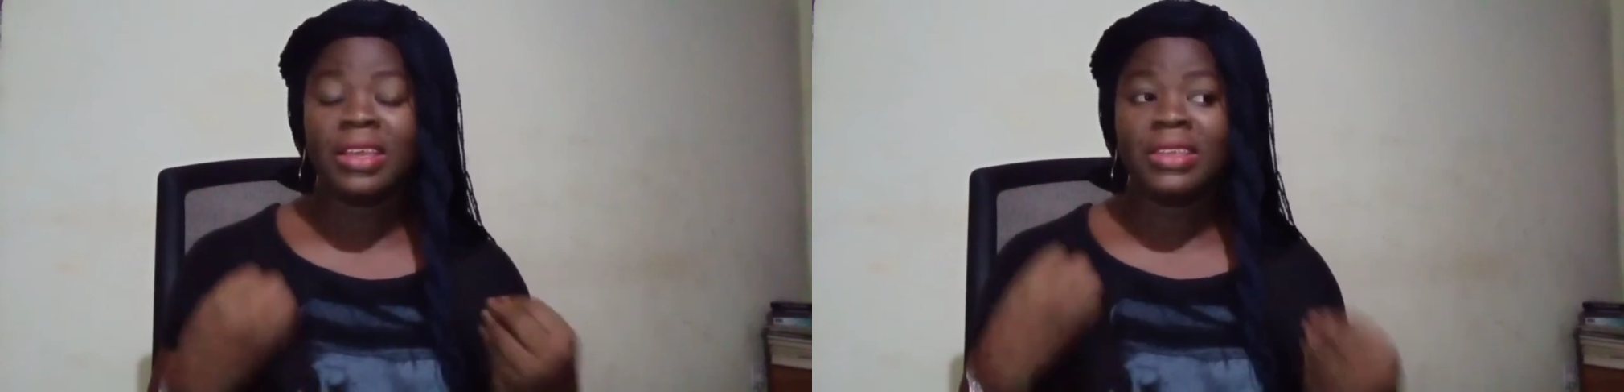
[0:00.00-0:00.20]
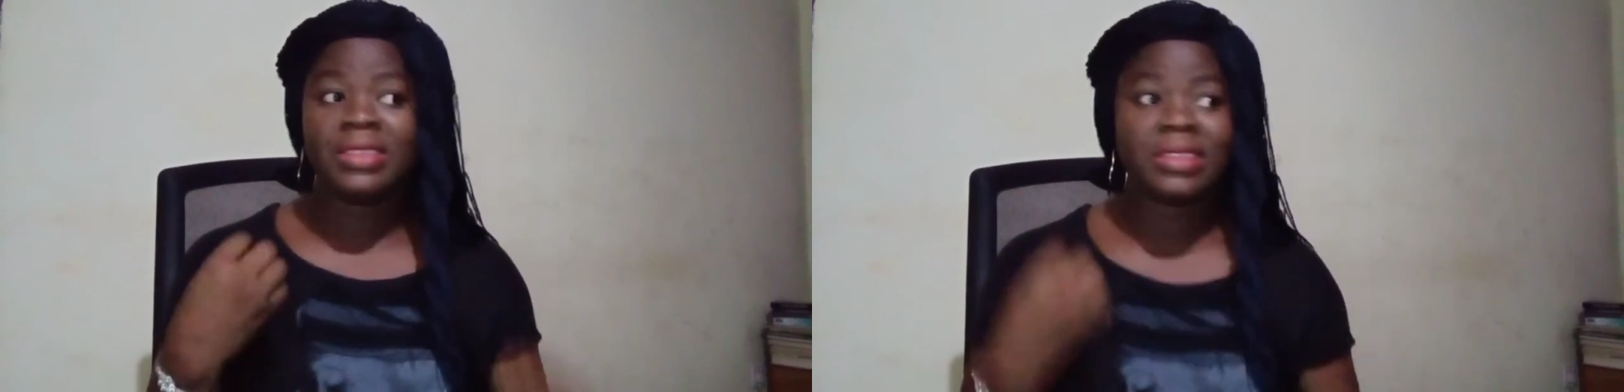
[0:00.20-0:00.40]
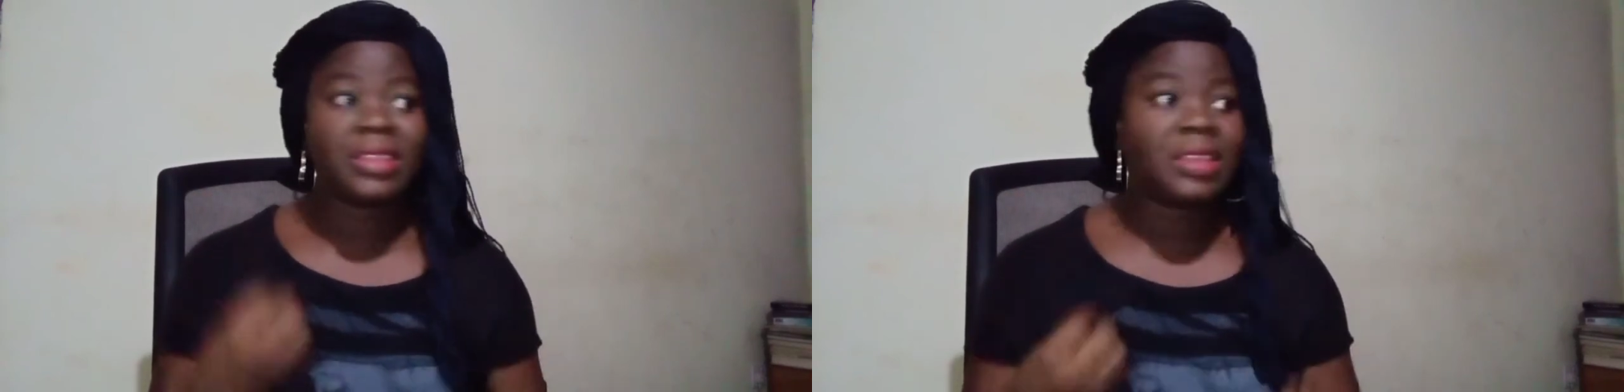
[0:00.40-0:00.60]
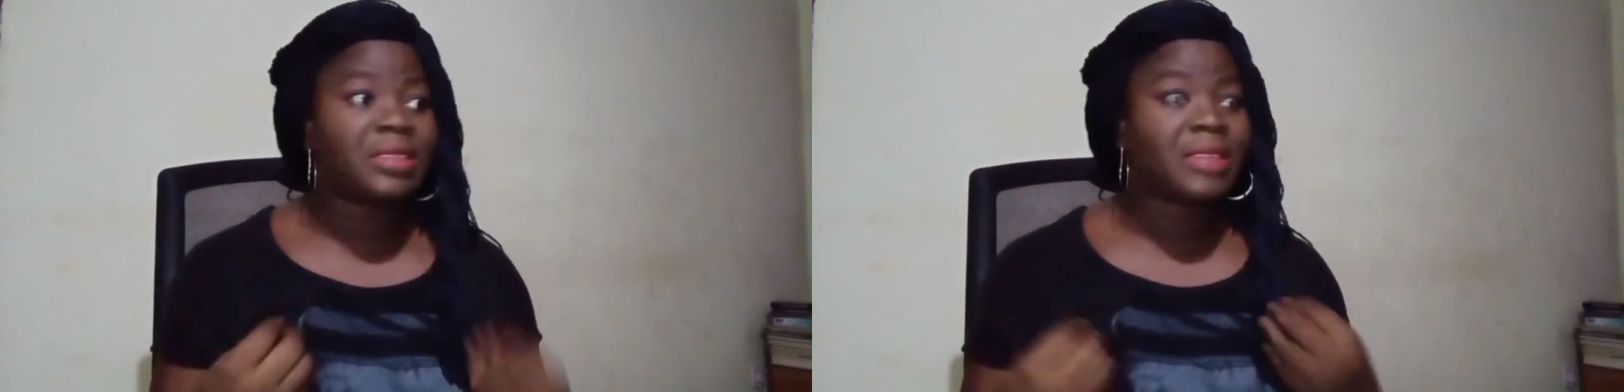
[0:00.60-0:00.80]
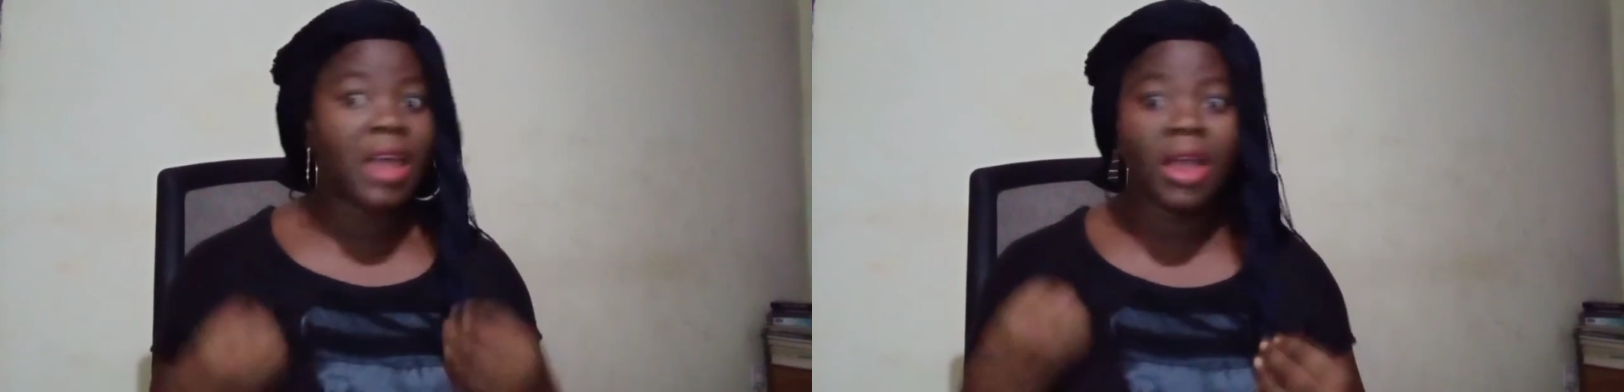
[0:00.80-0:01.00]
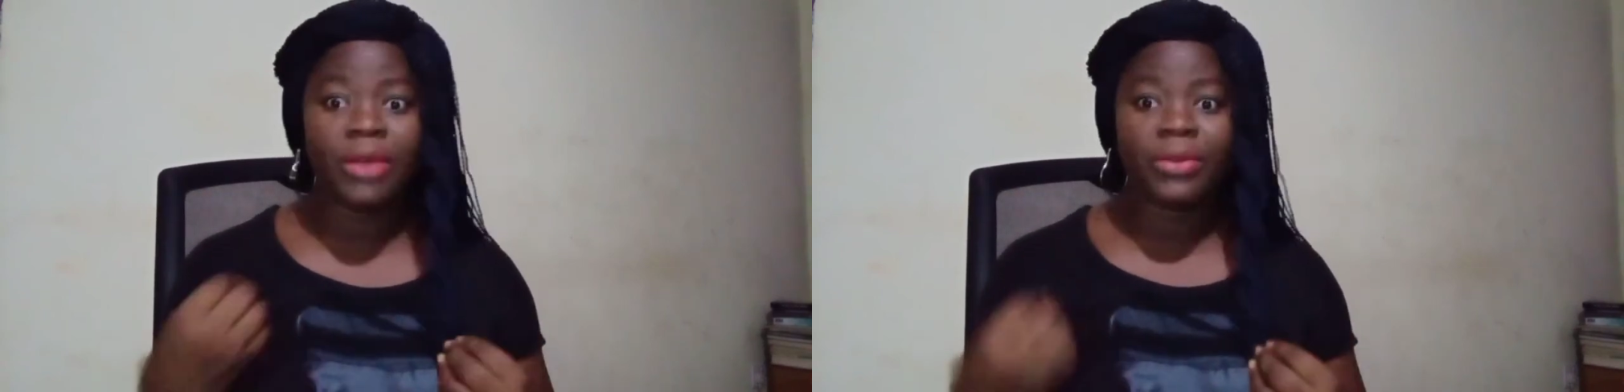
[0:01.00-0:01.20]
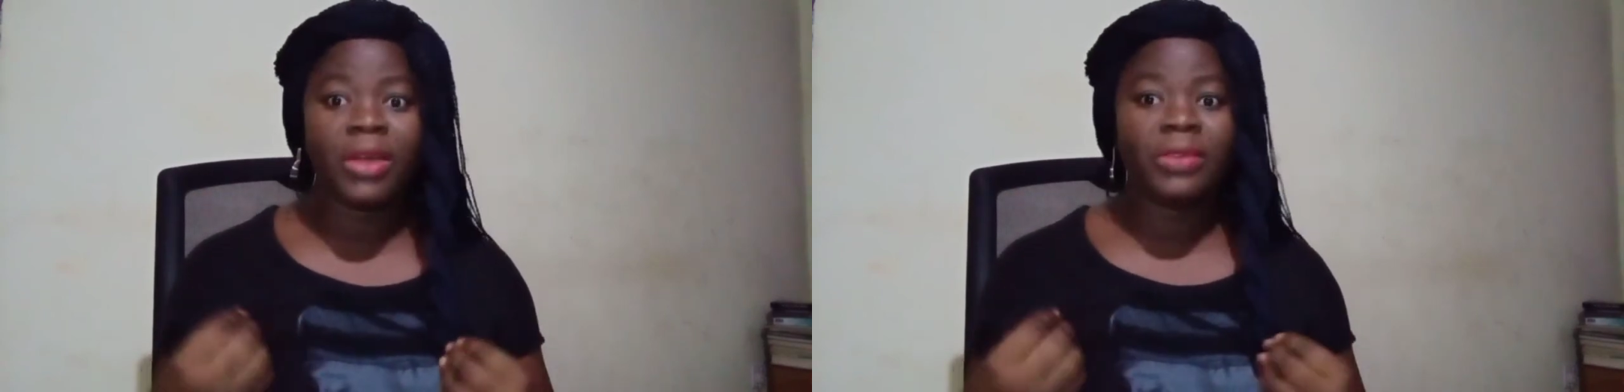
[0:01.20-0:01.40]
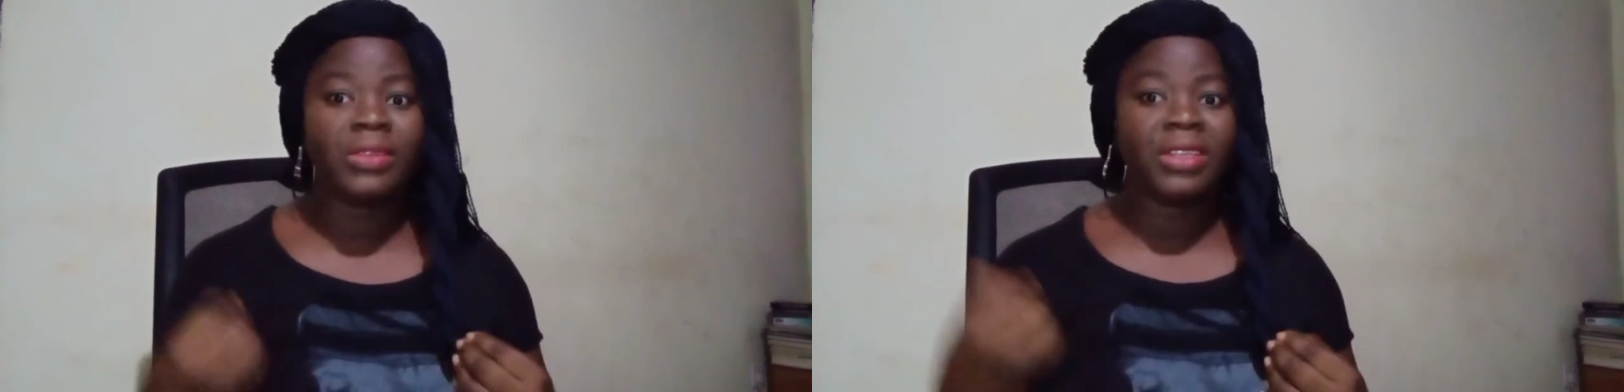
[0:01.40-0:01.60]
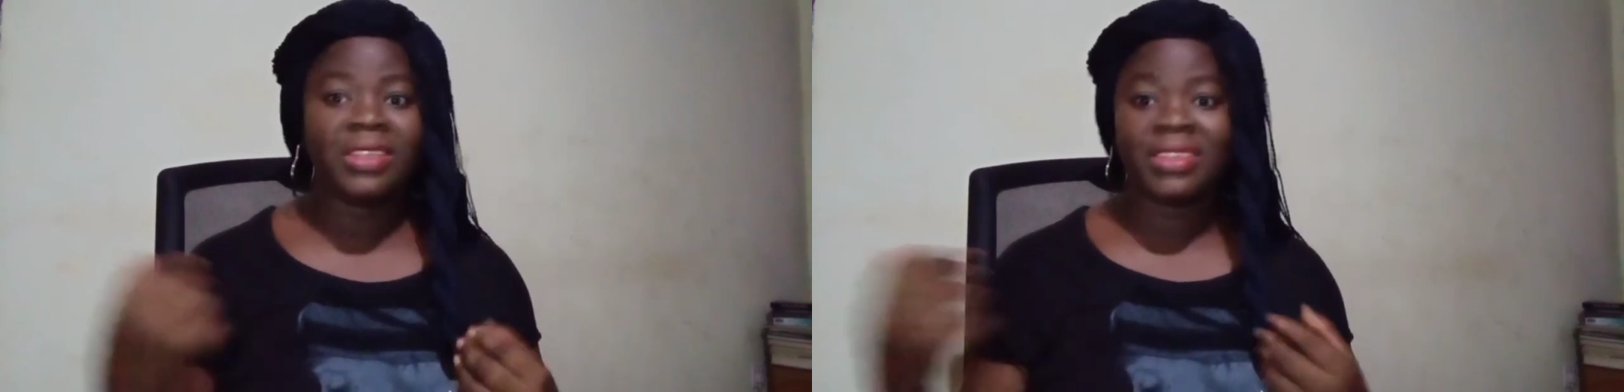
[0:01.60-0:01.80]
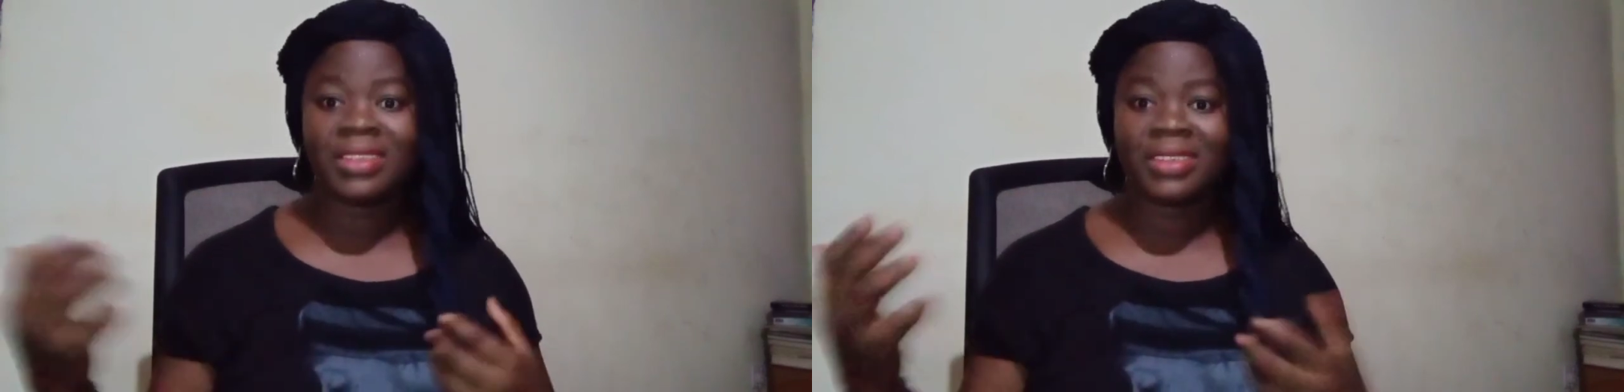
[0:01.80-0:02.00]
snakes are around, they
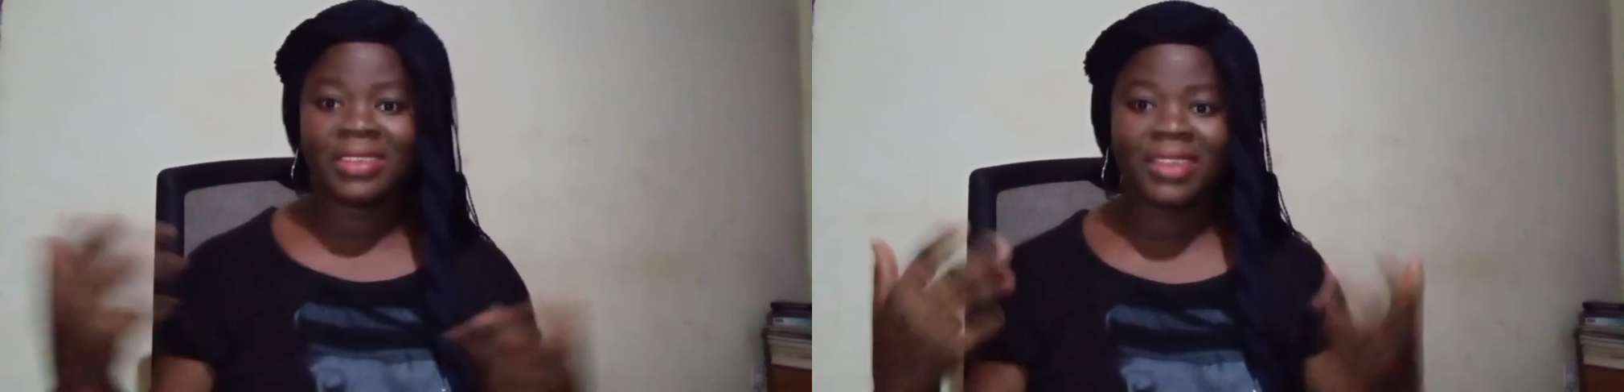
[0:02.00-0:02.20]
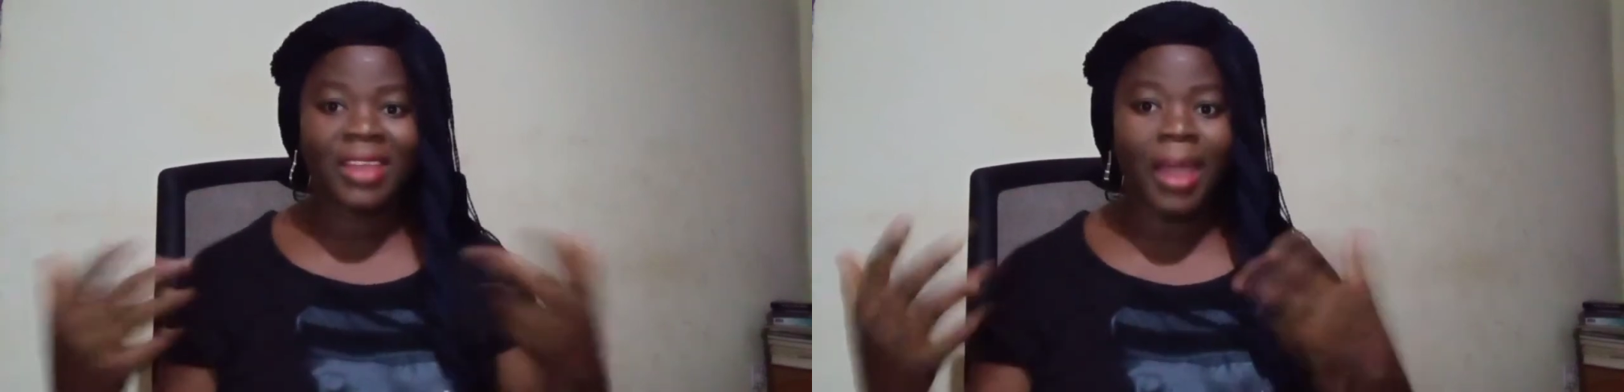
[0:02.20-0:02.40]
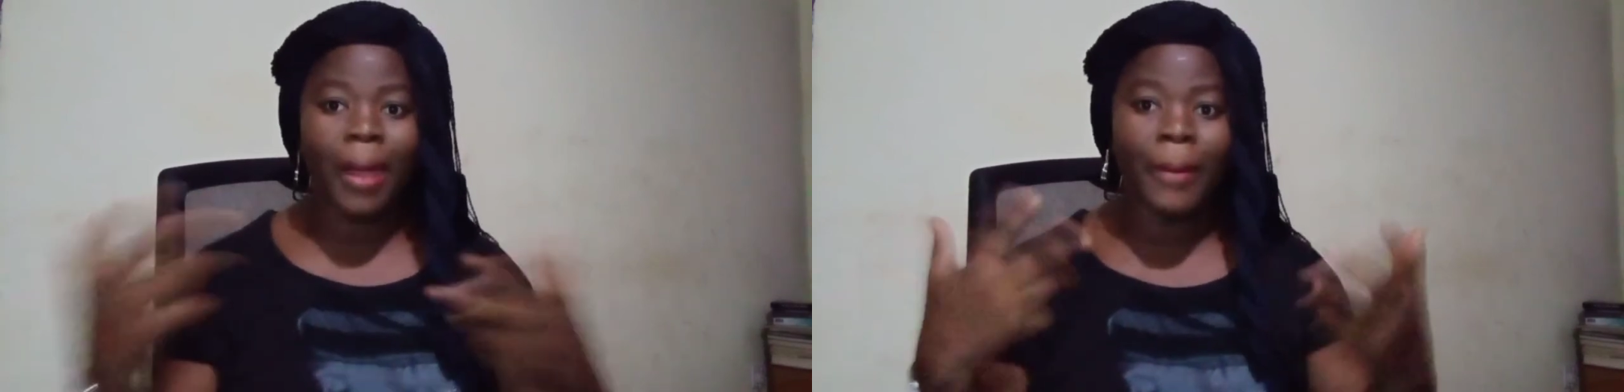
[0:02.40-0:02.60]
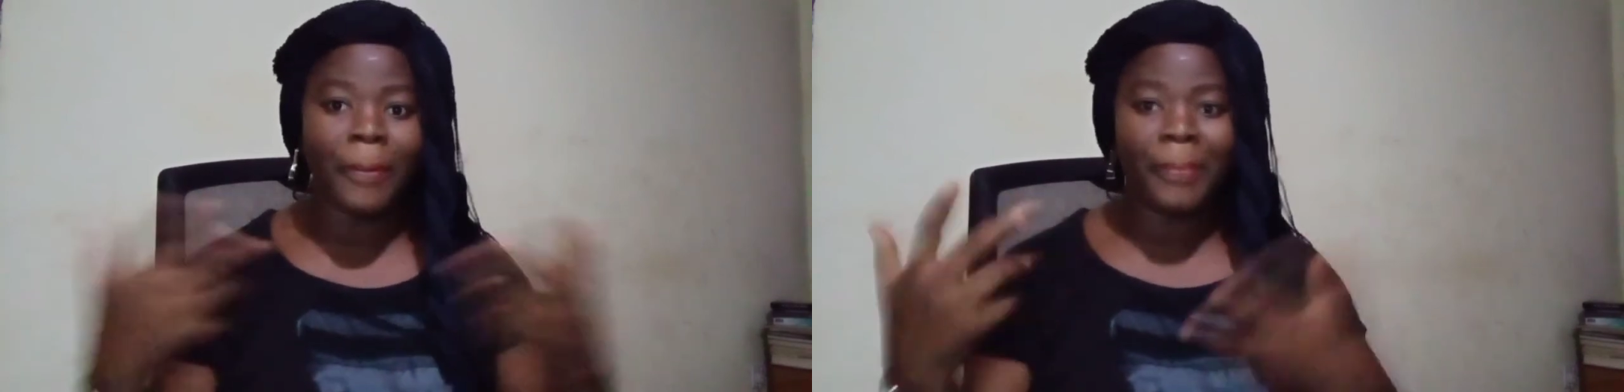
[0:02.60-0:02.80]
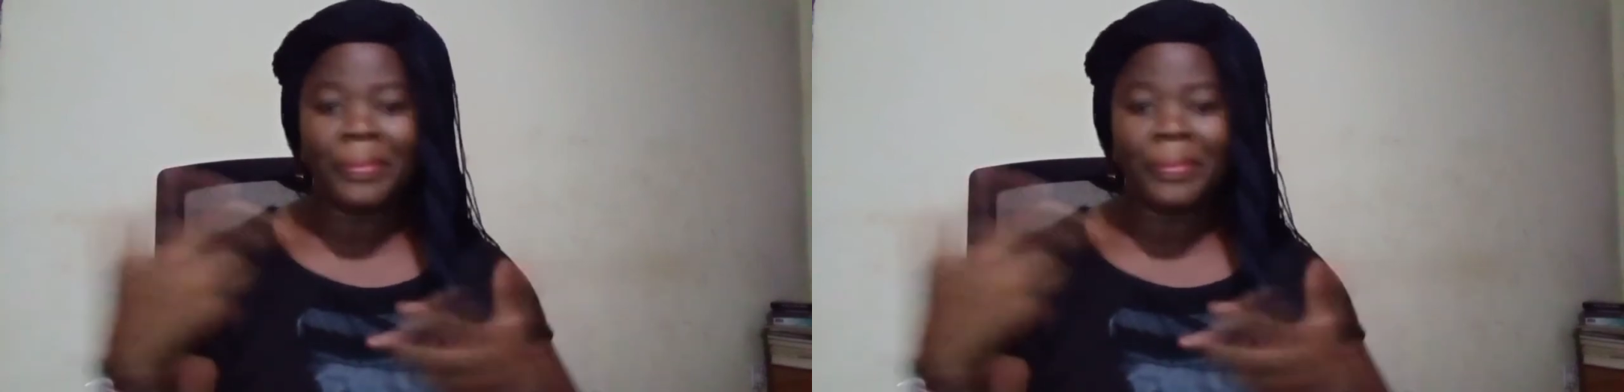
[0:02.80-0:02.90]
come.